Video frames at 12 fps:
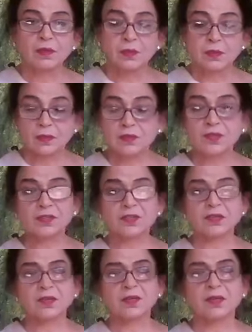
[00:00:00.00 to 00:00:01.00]
This
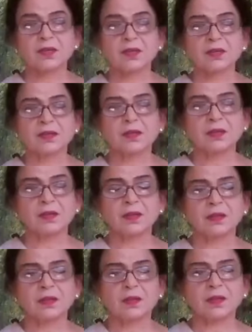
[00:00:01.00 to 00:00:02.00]
is
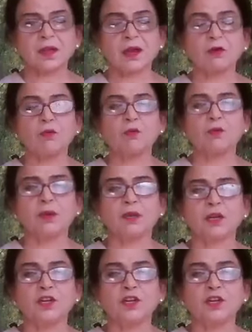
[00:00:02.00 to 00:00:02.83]
how